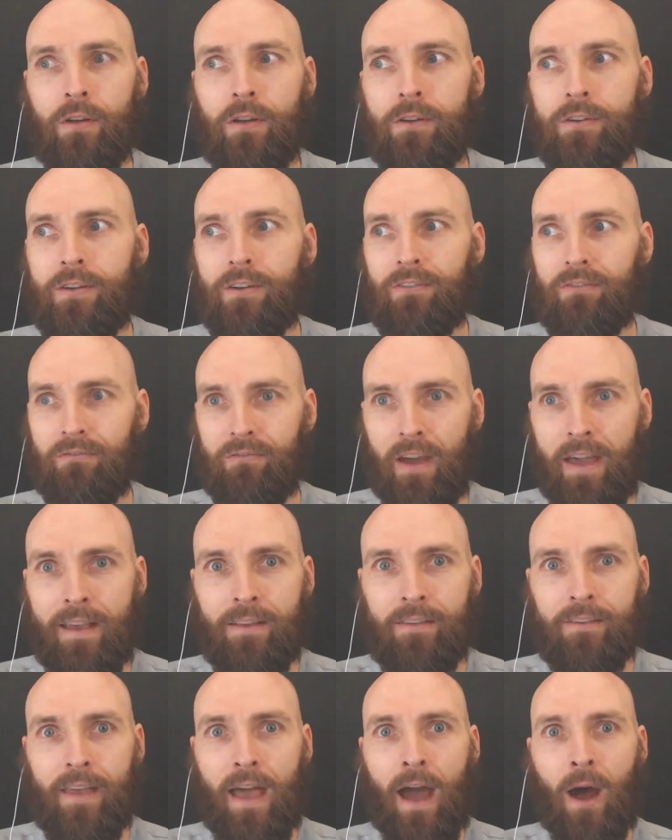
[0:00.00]
to
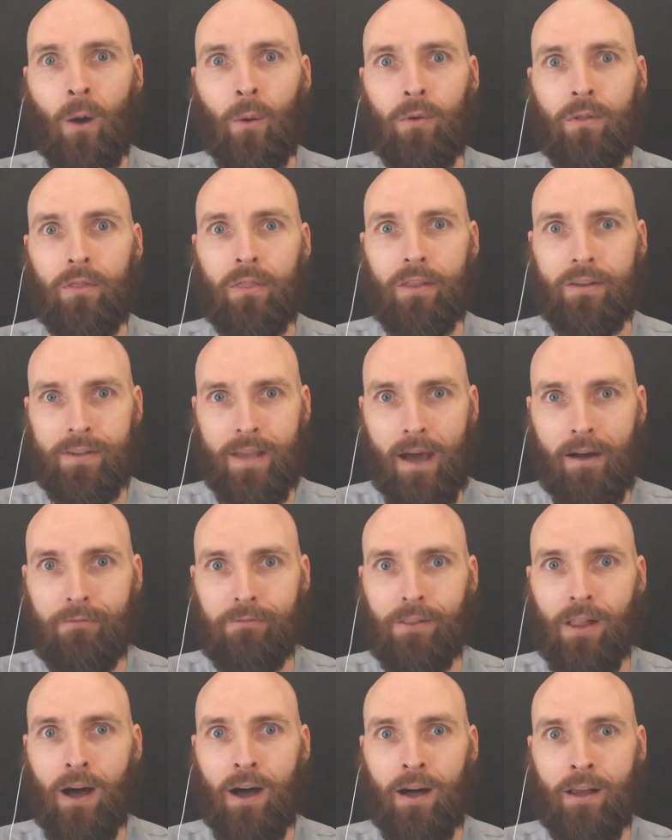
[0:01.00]
phase out the
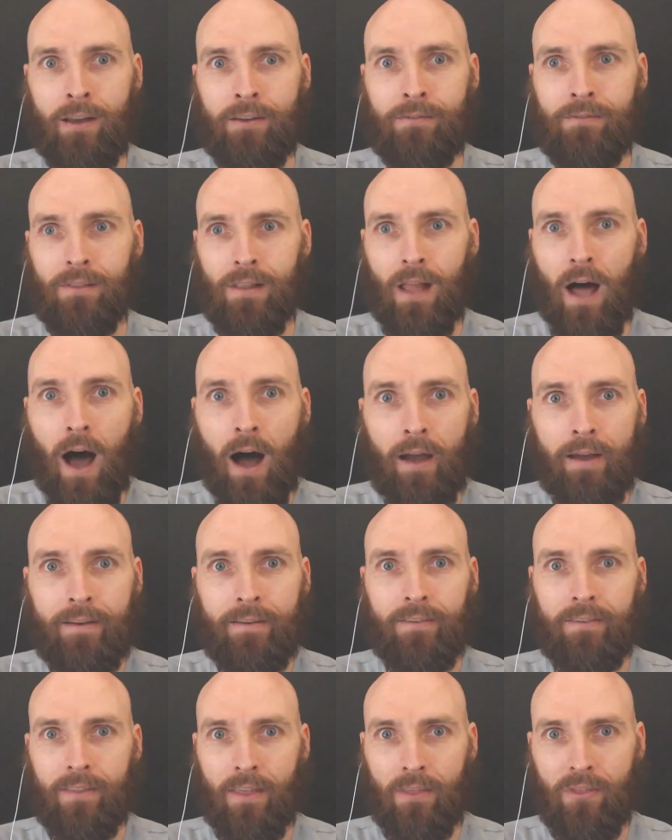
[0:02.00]
Teflon
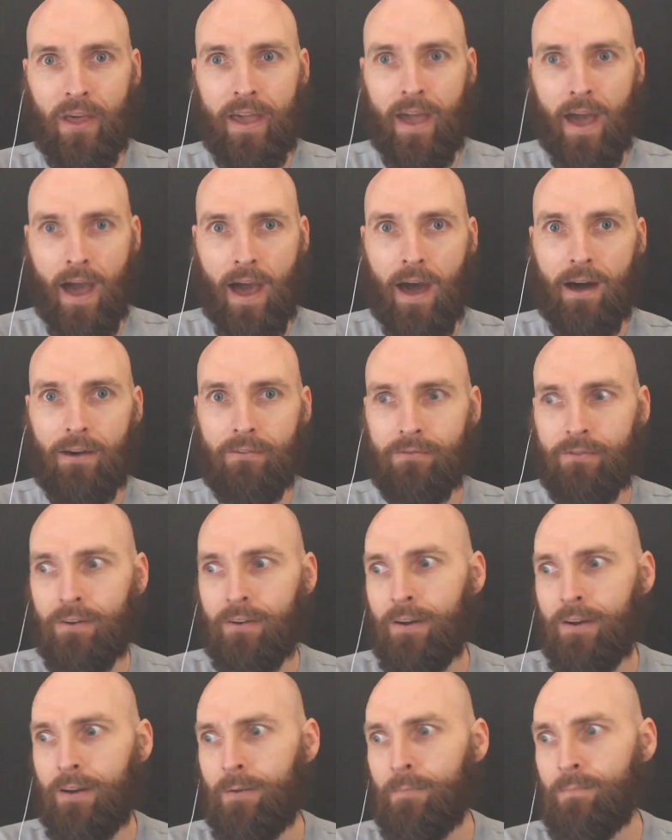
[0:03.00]
lines that they have.
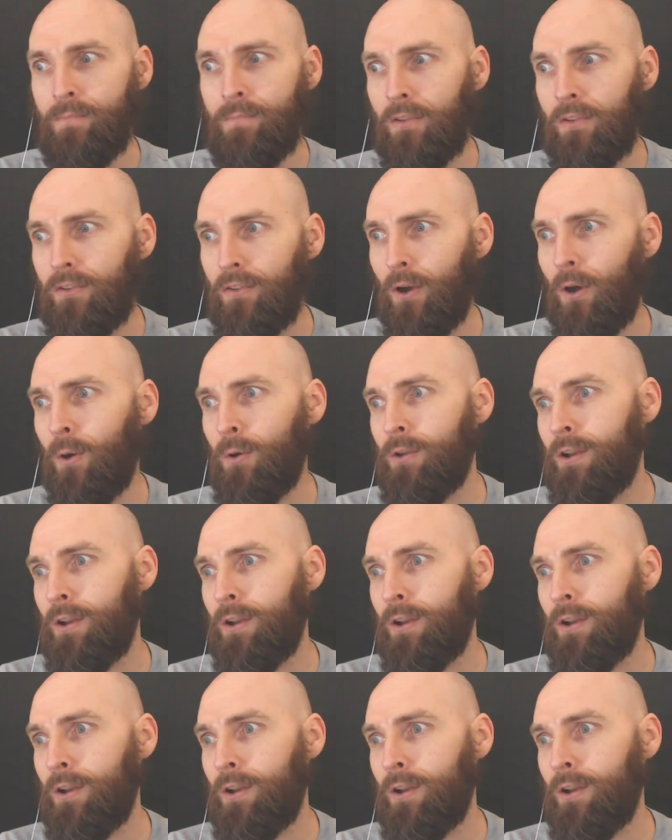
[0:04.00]
So,